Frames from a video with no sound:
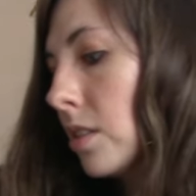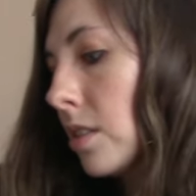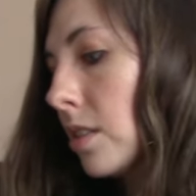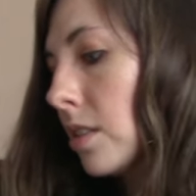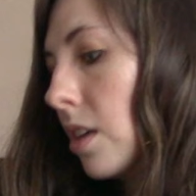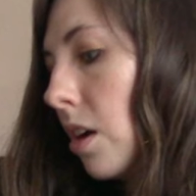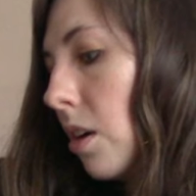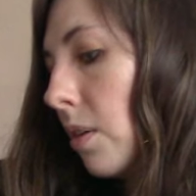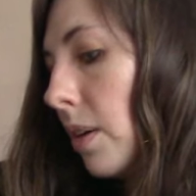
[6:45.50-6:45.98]

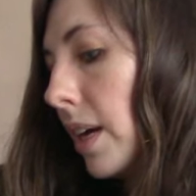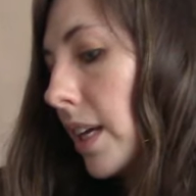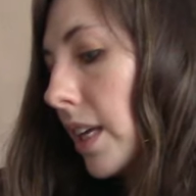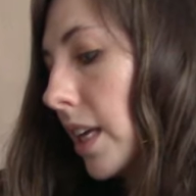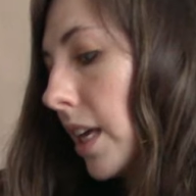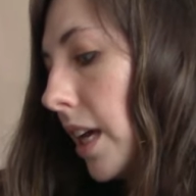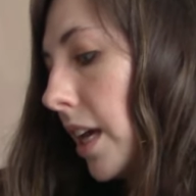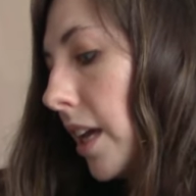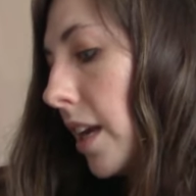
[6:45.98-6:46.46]
So
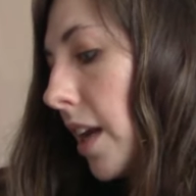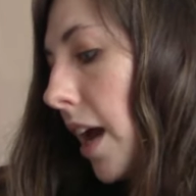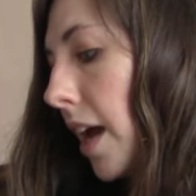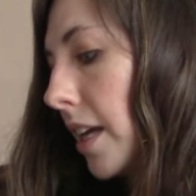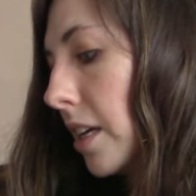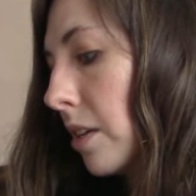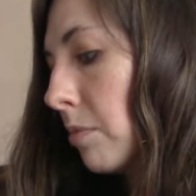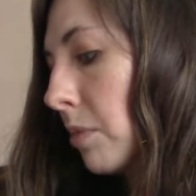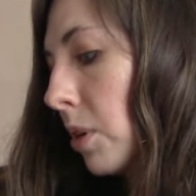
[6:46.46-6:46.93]
again,
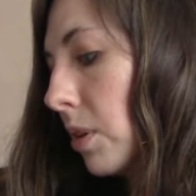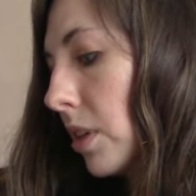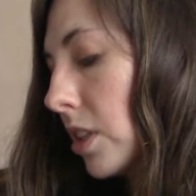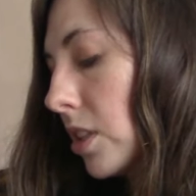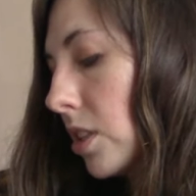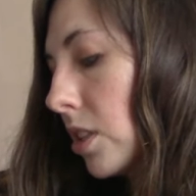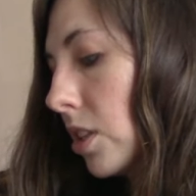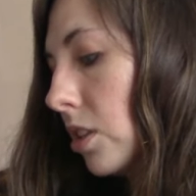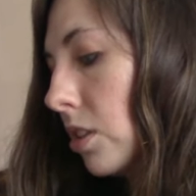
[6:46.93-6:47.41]
I am
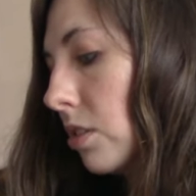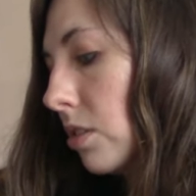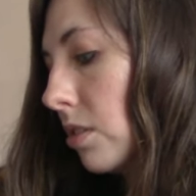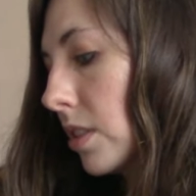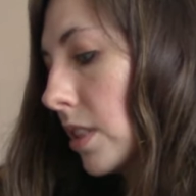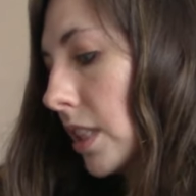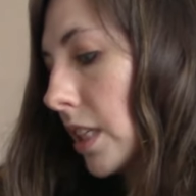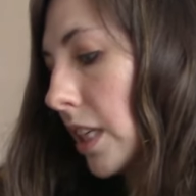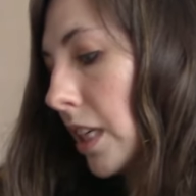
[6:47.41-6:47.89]
going to
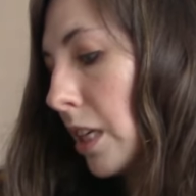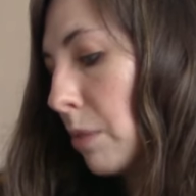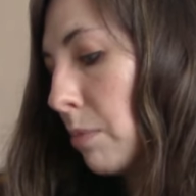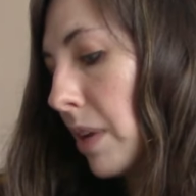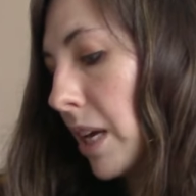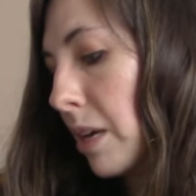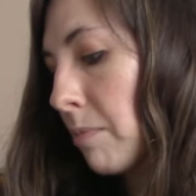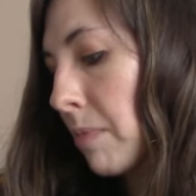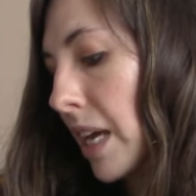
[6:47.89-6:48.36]
use an
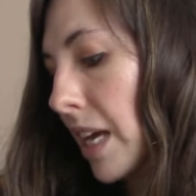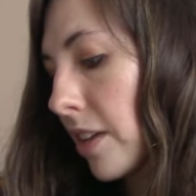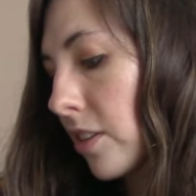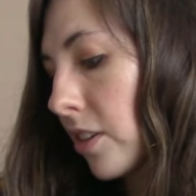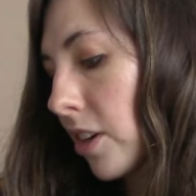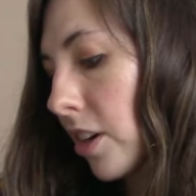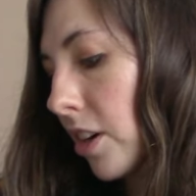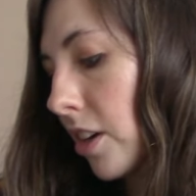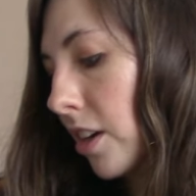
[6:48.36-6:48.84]
eBay
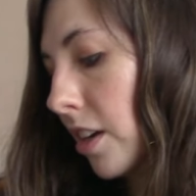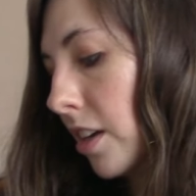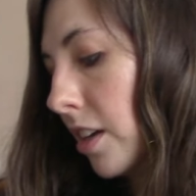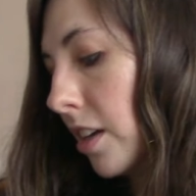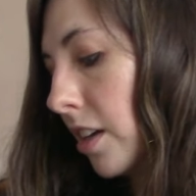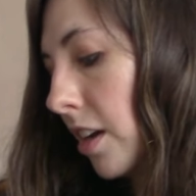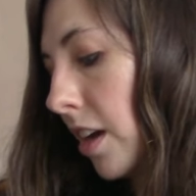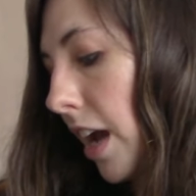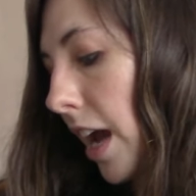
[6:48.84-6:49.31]
mailer.
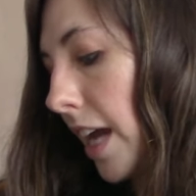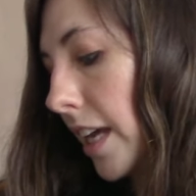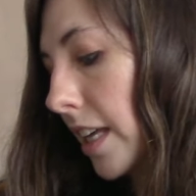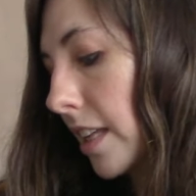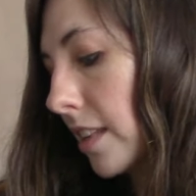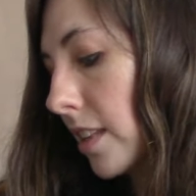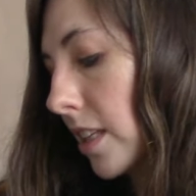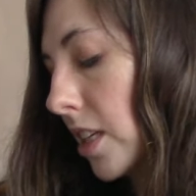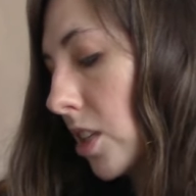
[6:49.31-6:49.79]
I
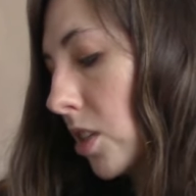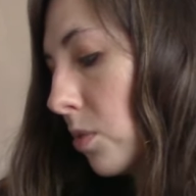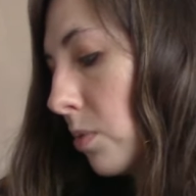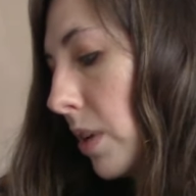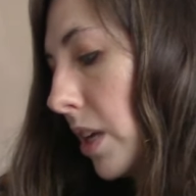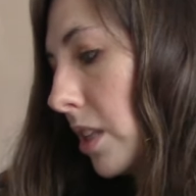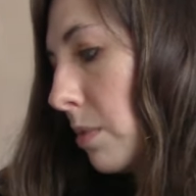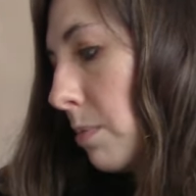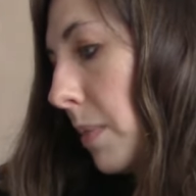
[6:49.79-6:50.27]
get these
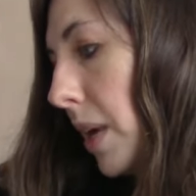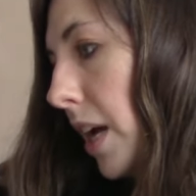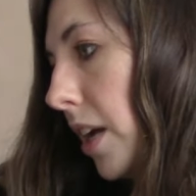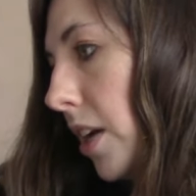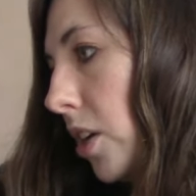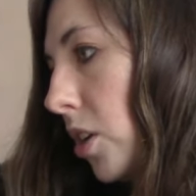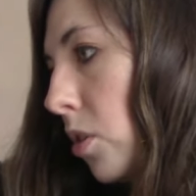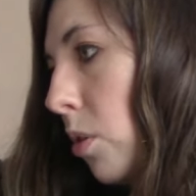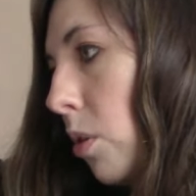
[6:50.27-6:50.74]
with
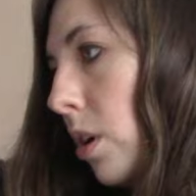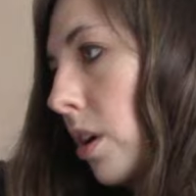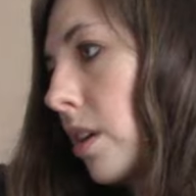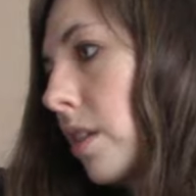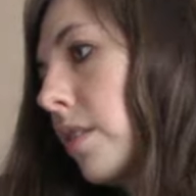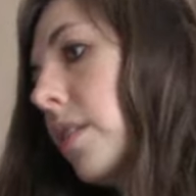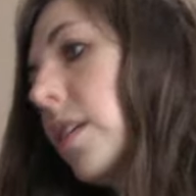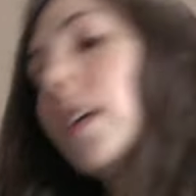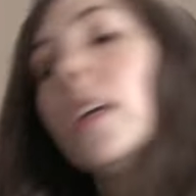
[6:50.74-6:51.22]
my
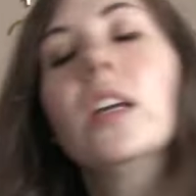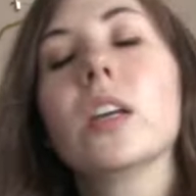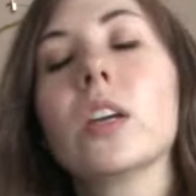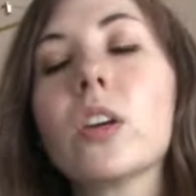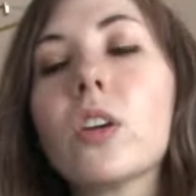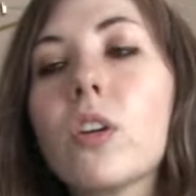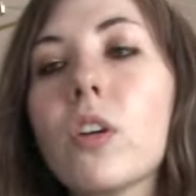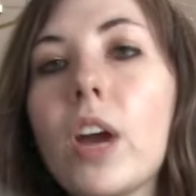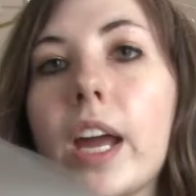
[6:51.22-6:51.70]

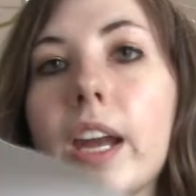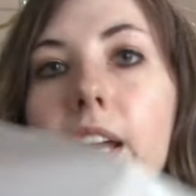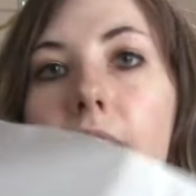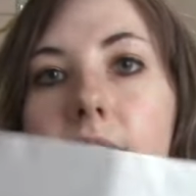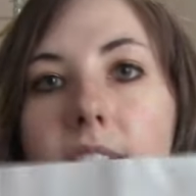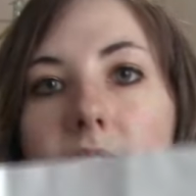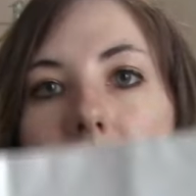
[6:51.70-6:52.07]
quarterly credits.